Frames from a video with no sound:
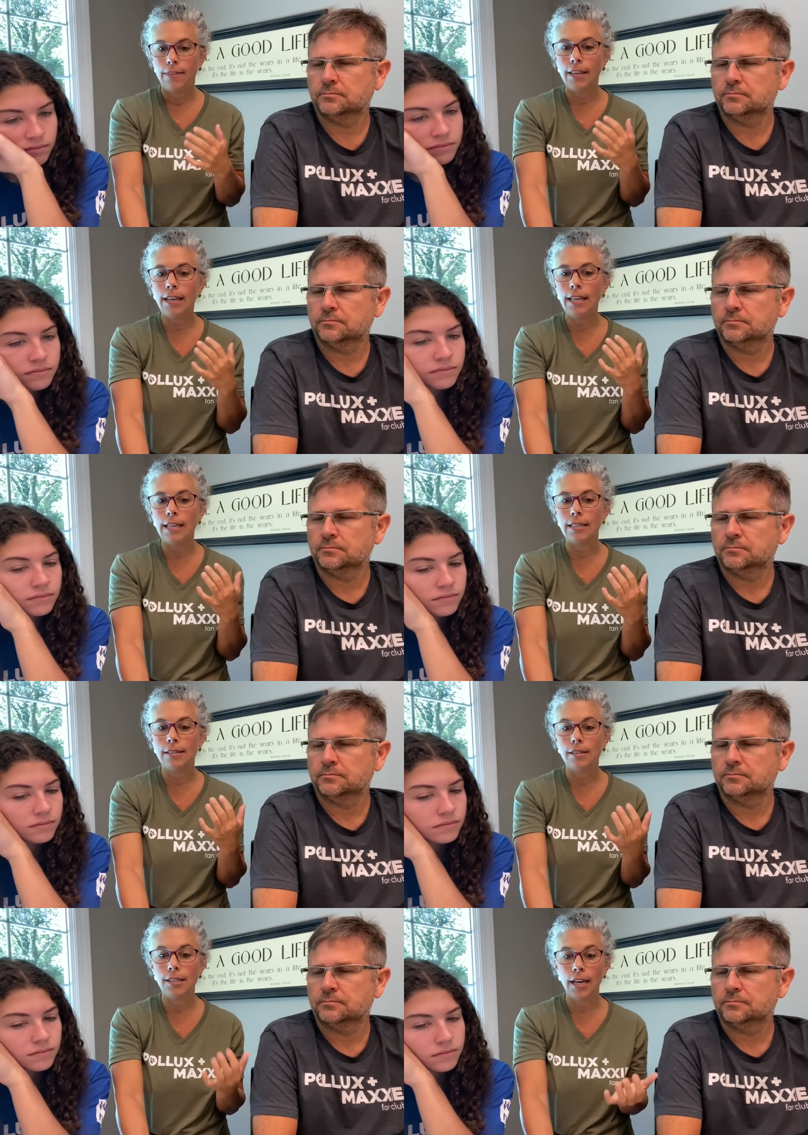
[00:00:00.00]
Speaker 1: Then he
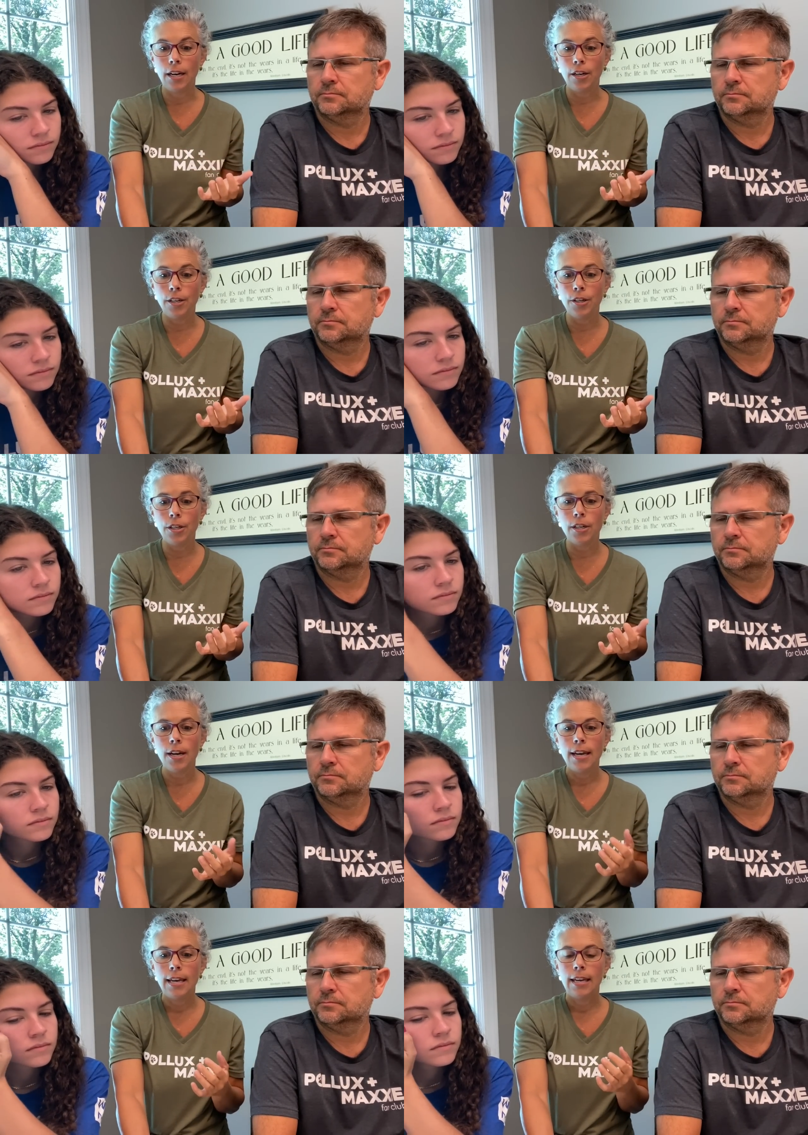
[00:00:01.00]
is terrier.
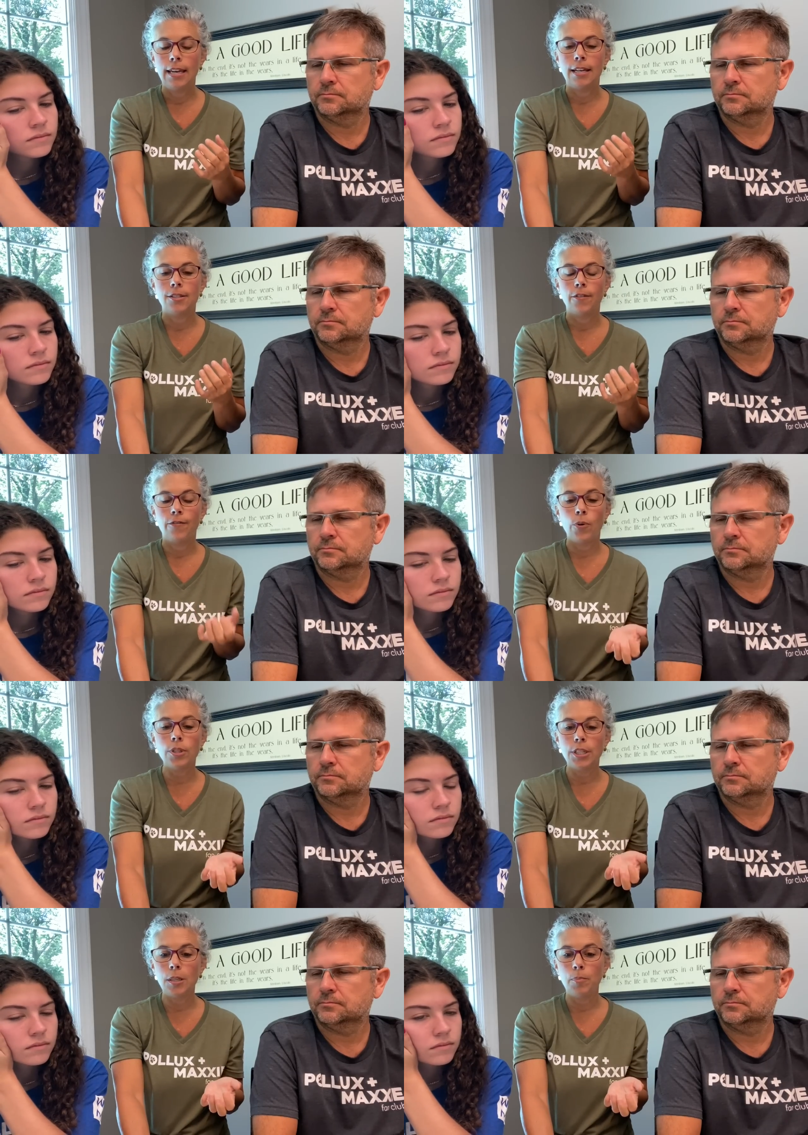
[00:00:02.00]
He has
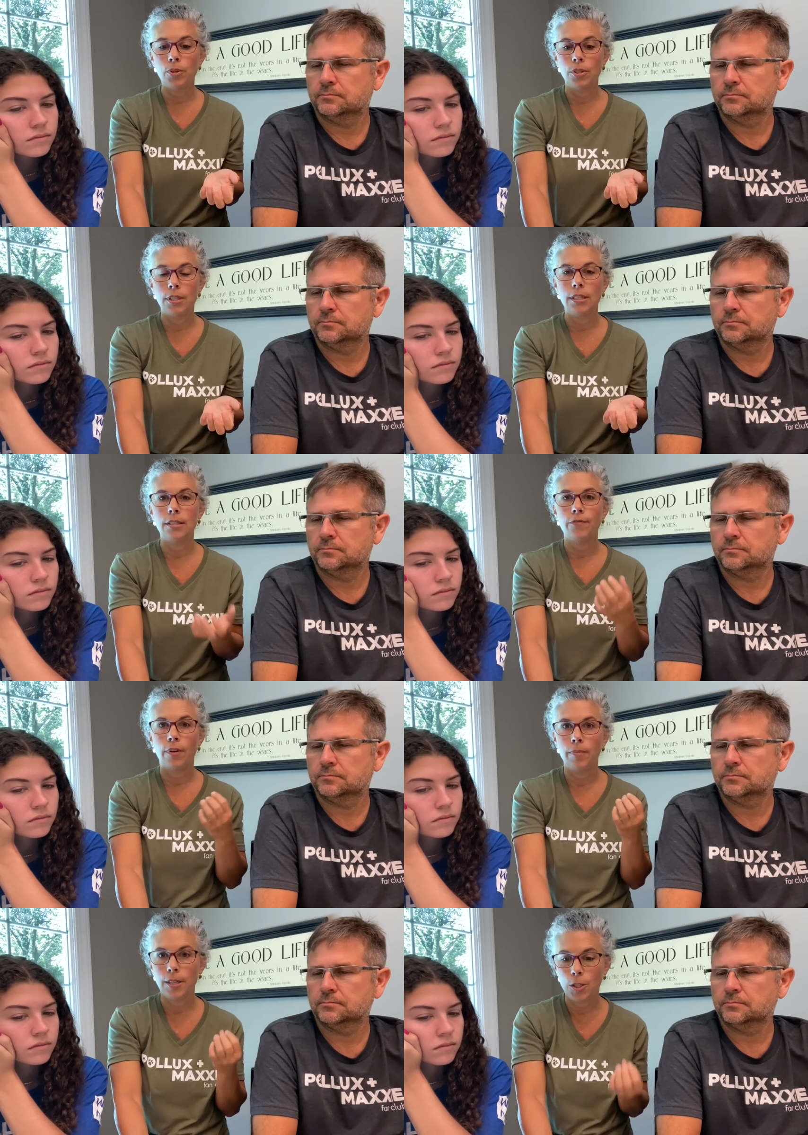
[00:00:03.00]
14%
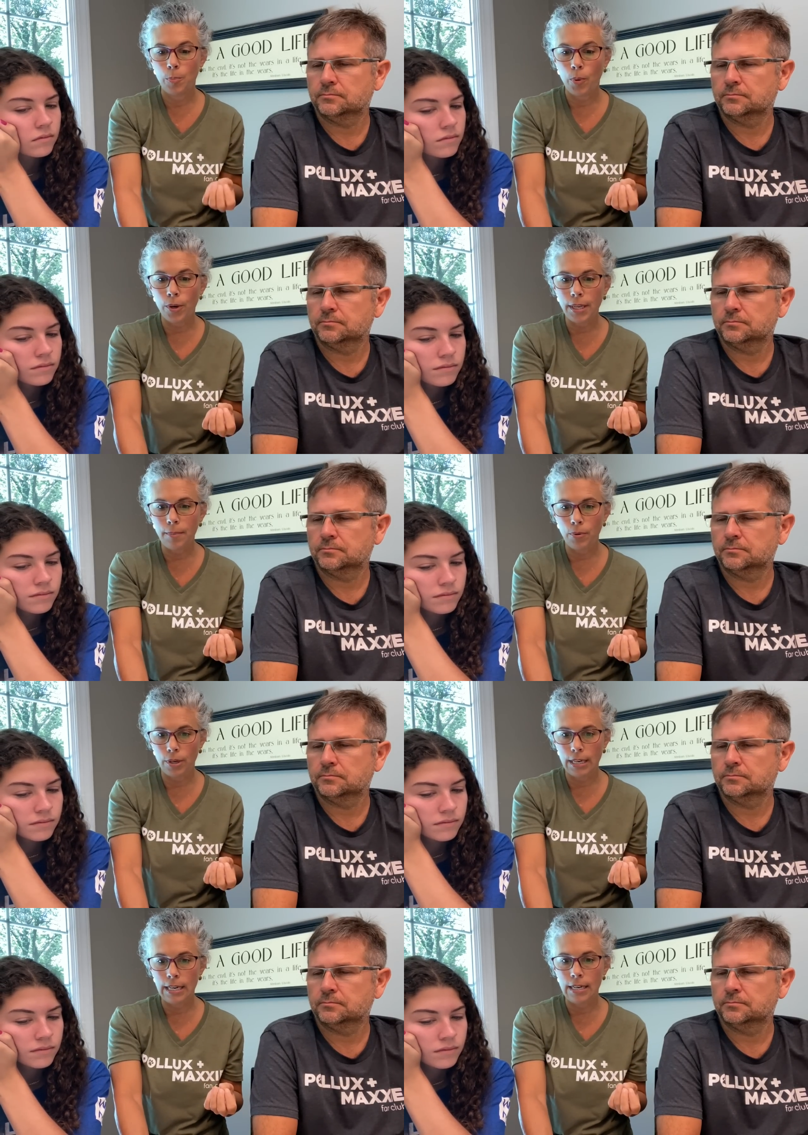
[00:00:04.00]
from the sporting
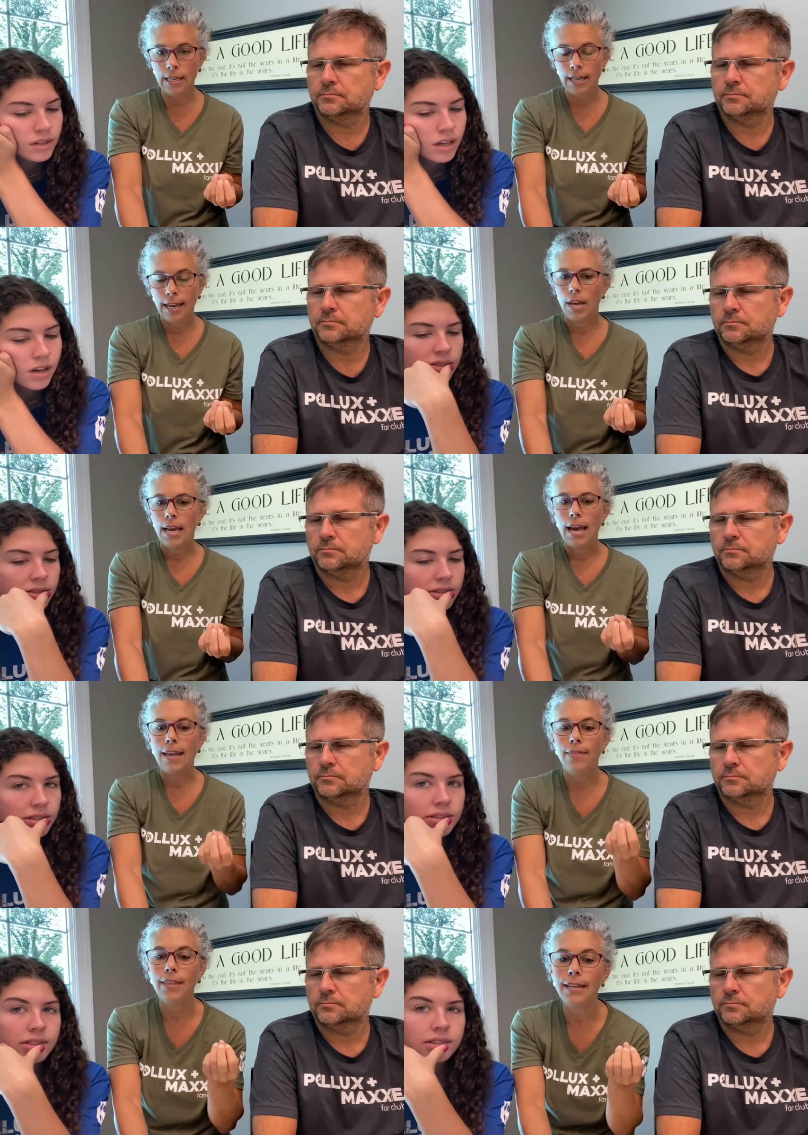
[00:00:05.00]
breed,
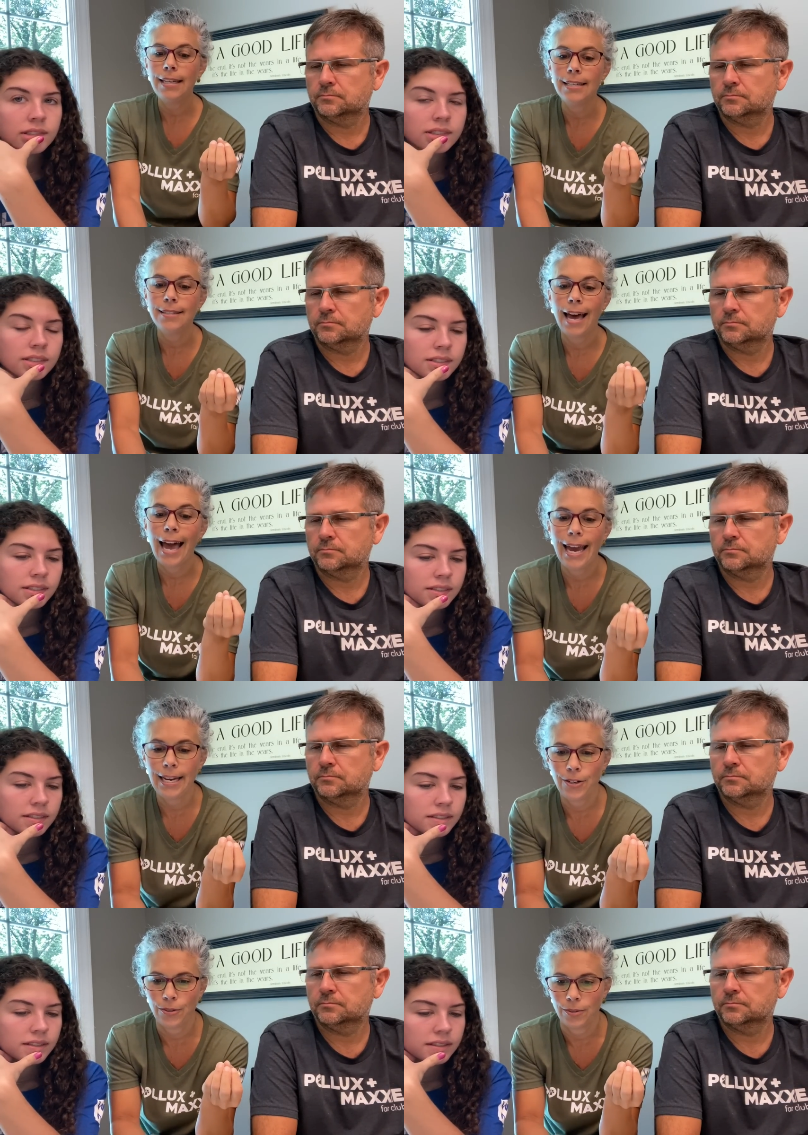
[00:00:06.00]
and then he's a
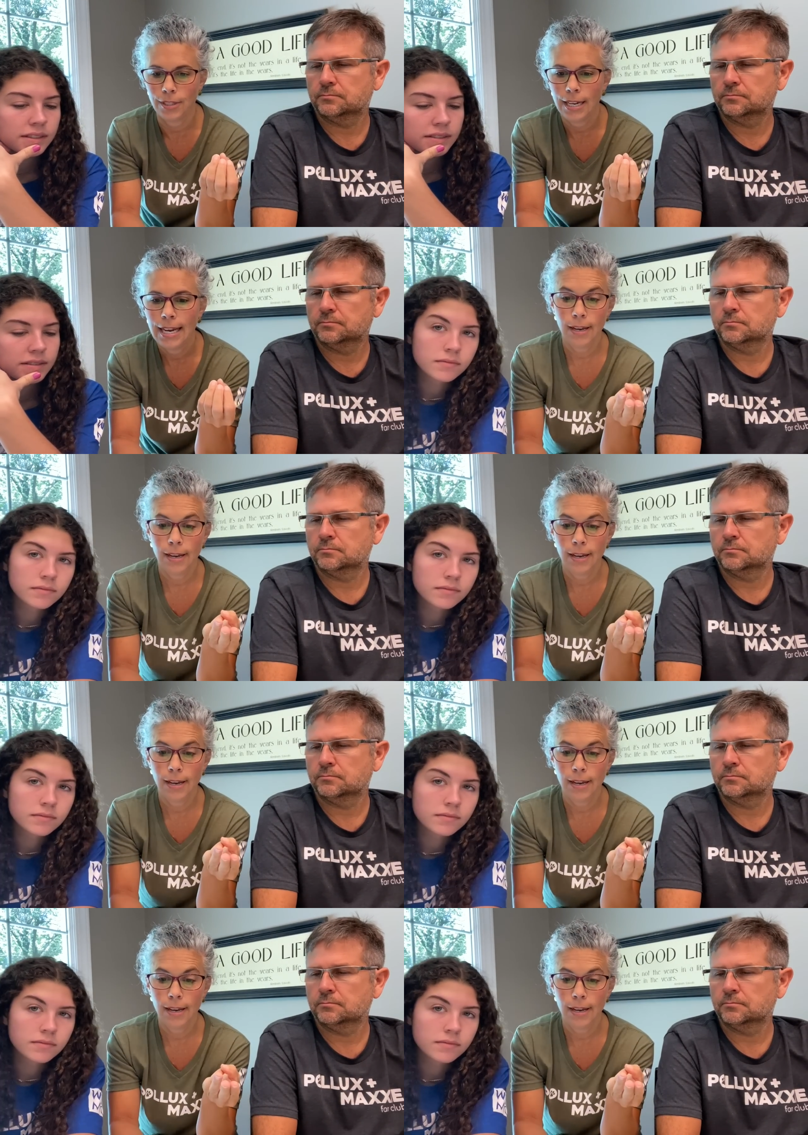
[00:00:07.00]
hound.